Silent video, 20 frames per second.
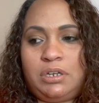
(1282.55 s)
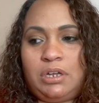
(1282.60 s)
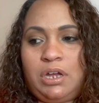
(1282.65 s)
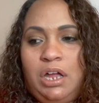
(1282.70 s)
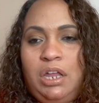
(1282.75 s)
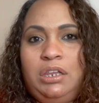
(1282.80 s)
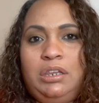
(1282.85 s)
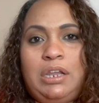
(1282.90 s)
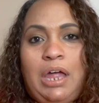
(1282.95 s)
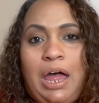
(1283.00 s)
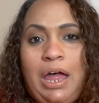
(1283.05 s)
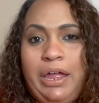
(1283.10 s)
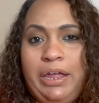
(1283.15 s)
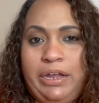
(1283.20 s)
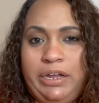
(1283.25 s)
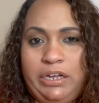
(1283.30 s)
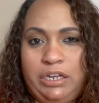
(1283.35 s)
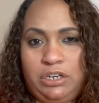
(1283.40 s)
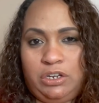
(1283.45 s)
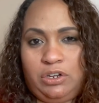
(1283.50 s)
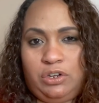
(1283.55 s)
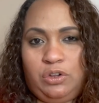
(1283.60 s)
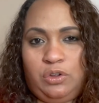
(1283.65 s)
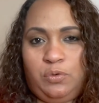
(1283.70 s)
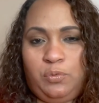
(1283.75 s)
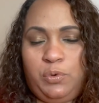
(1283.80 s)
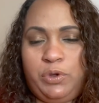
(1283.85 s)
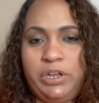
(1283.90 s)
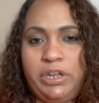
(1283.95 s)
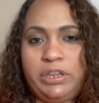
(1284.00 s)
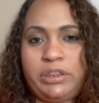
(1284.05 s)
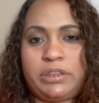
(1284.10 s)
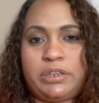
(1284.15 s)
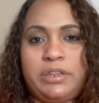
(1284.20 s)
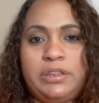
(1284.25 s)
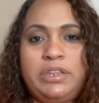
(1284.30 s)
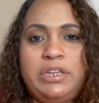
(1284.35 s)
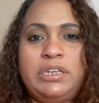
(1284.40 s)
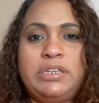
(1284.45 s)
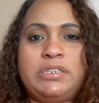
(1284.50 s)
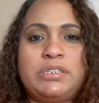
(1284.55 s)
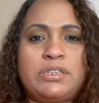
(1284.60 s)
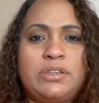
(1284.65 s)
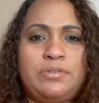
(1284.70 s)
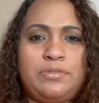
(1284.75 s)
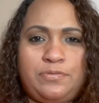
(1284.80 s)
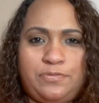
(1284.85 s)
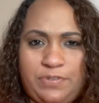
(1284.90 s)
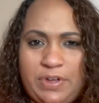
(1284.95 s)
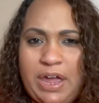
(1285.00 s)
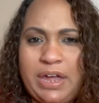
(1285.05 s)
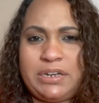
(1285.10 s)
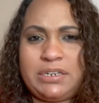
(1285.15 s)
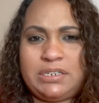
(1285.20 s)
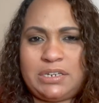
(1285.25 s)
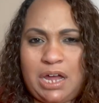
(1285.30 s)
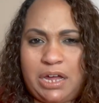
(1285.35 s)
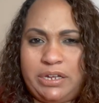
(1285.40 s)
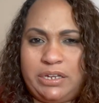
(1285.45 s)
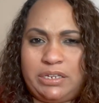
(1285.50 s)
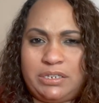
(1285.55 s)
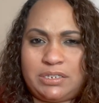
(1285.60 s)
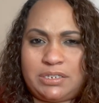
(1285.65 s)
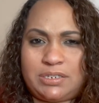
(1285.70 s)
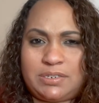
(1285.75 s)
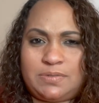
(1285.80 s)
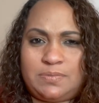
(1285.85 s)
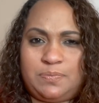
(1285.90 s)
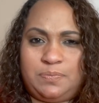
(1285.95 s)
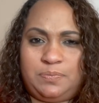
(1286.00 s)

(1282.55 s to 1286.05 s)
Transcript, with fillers: align with these fad diets.